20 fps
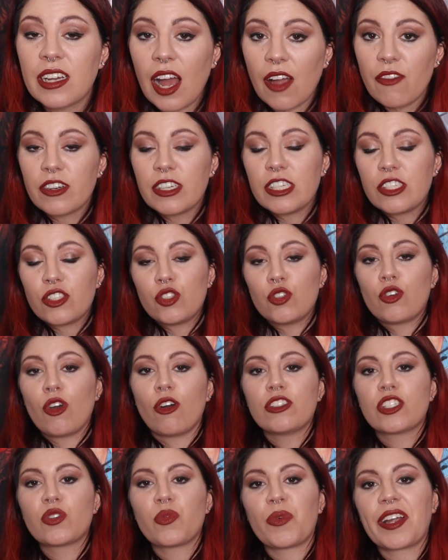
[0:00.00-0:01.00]
a governess who
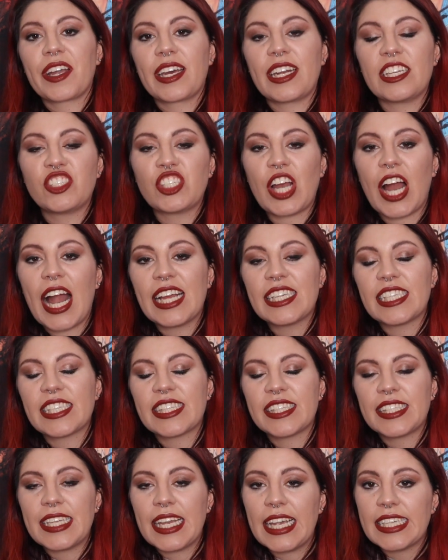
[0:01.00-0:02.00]
goes to work at a giant
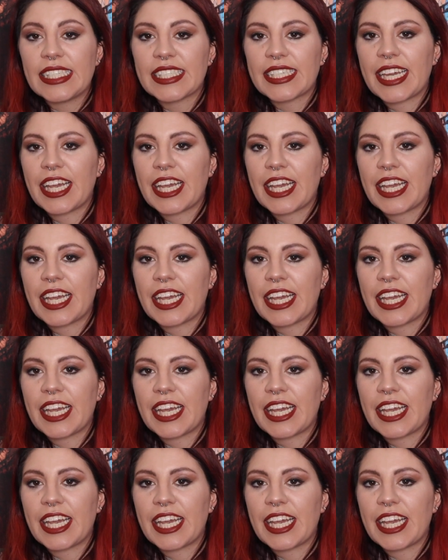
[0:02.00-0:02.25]
estate